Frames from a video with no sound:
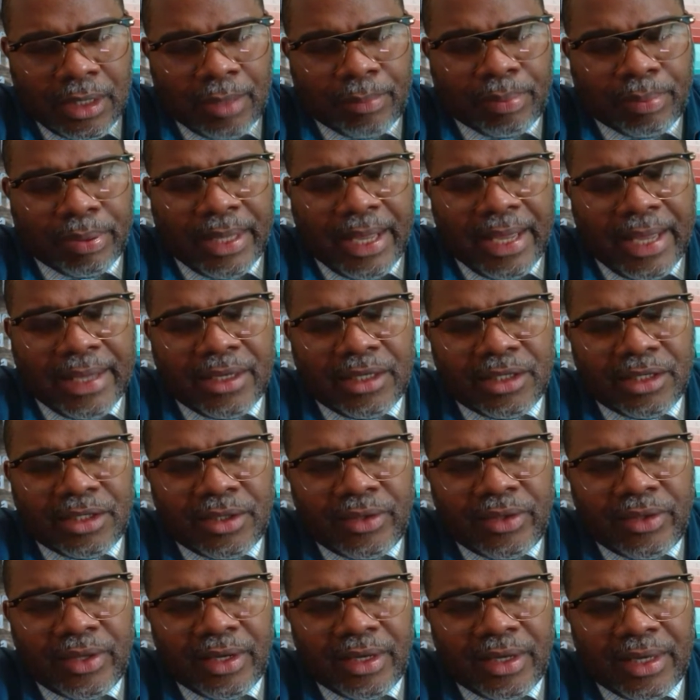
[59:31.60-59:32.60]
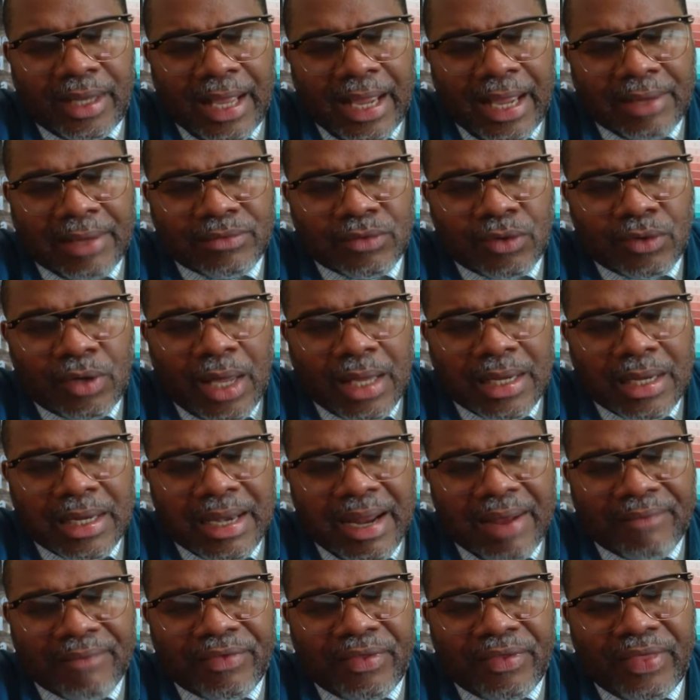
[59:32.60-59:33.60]
Apply them to their lives, O God,
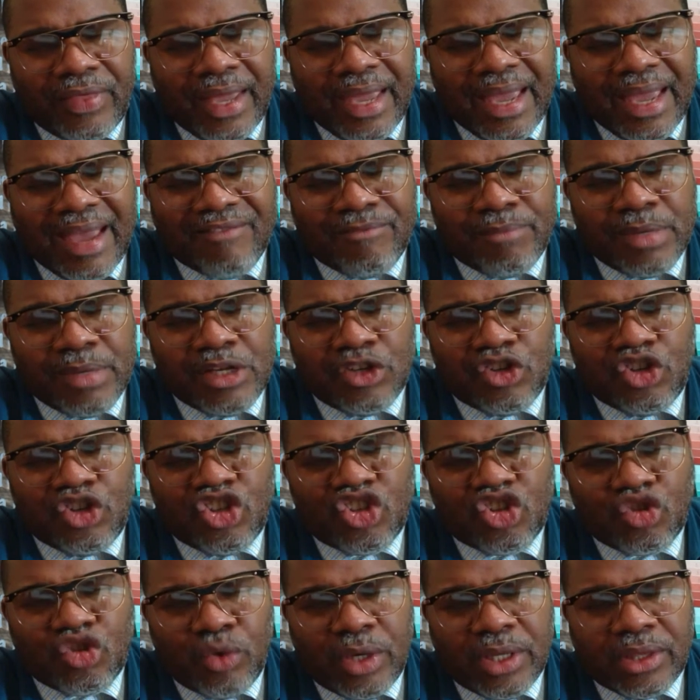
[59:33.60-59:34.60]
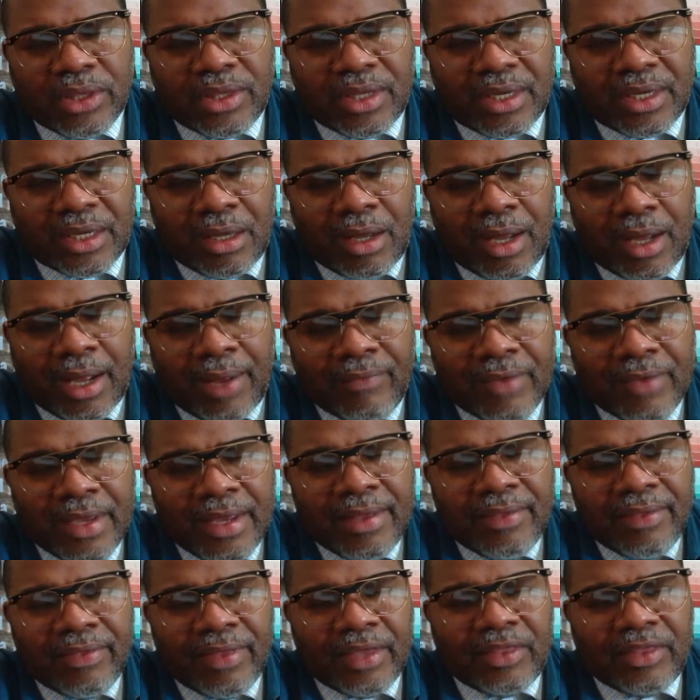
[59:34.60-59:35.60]
and after they have been strengthened, God,
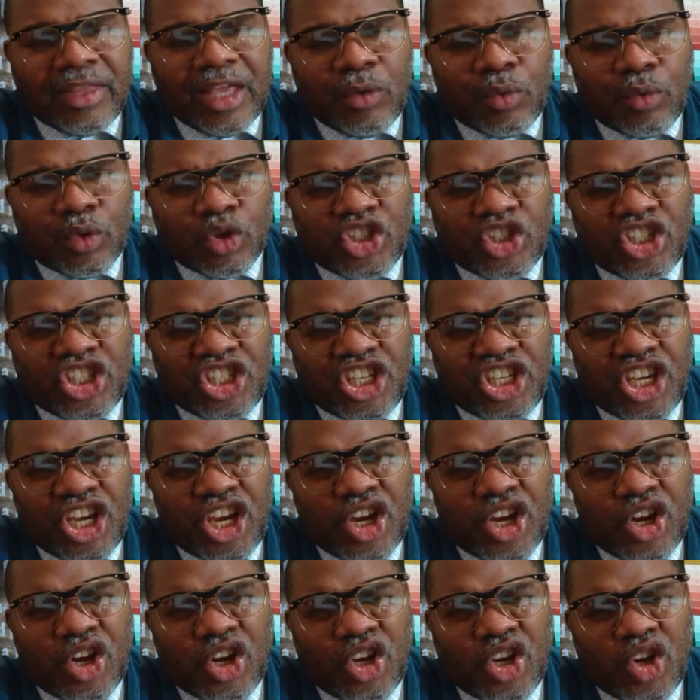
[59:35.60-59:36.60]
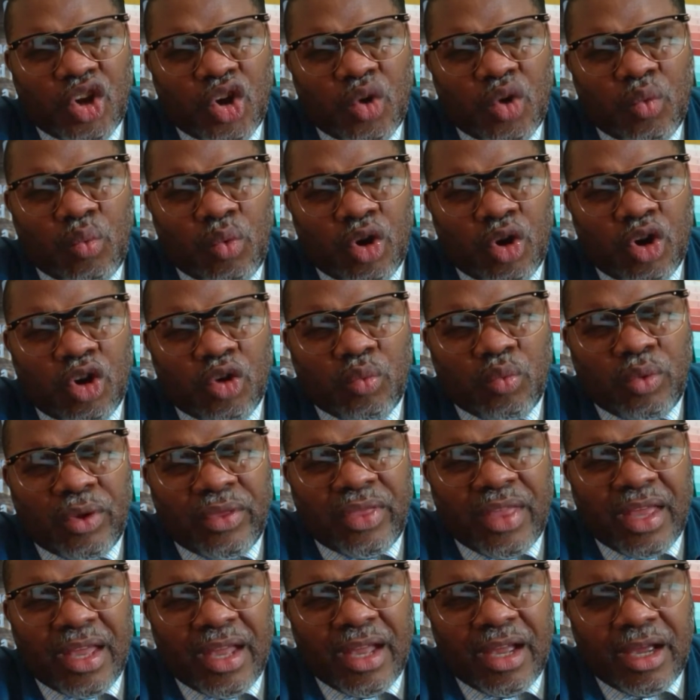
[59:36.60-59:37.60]
that they will share your word
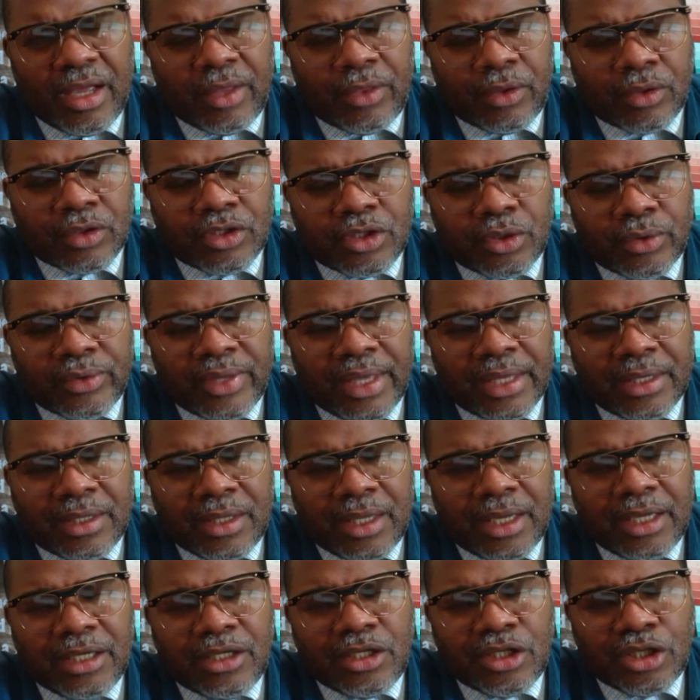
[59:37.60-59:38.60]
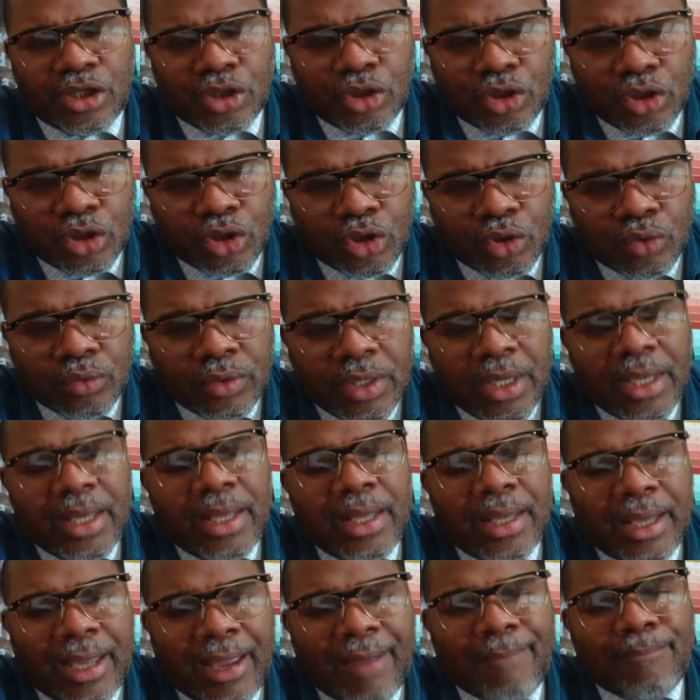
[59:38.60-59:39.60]
with others so that they too
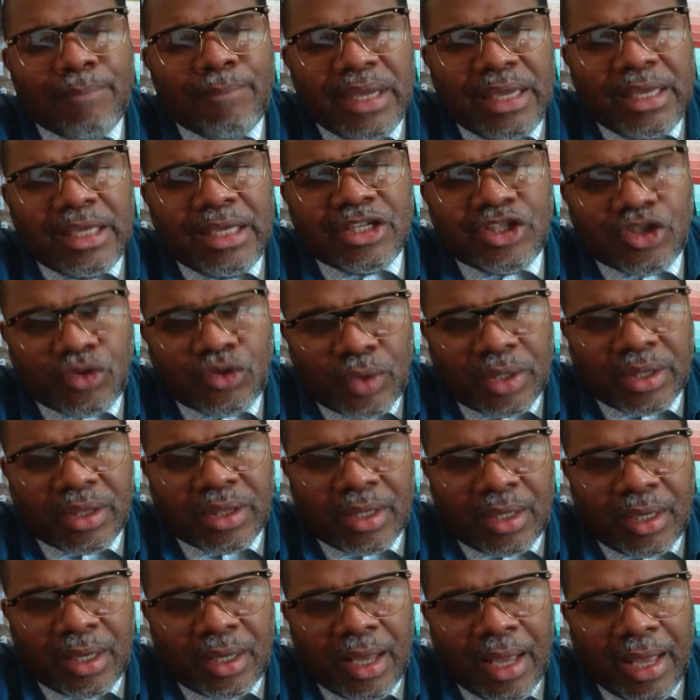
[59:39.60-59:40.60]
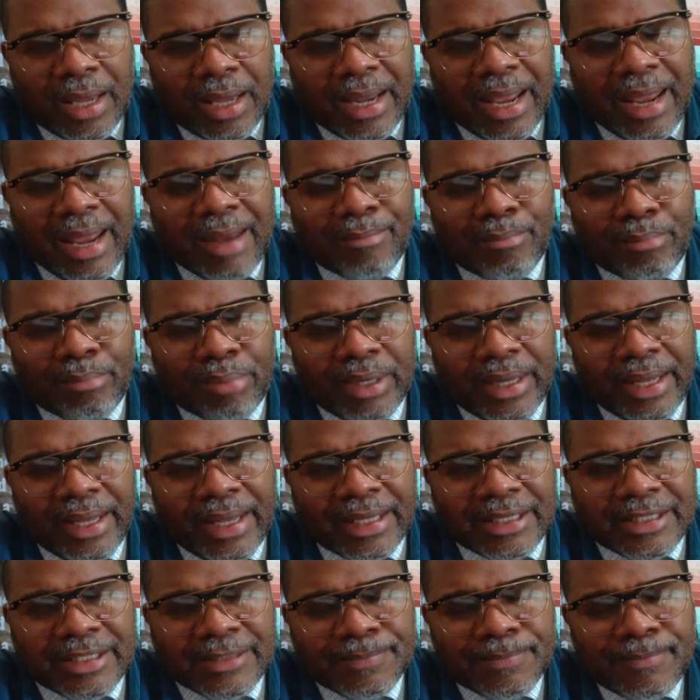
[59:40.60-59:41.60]
can be strengthened, God, and
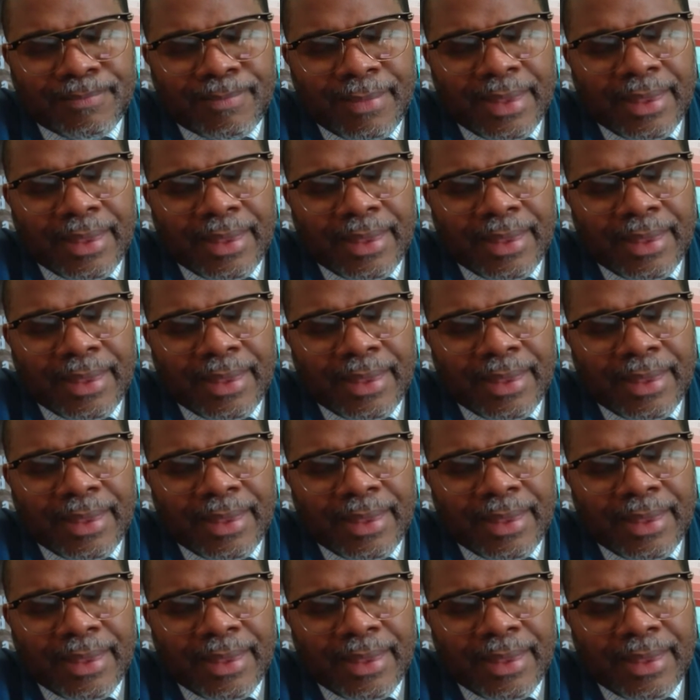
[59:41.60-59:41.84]
blessed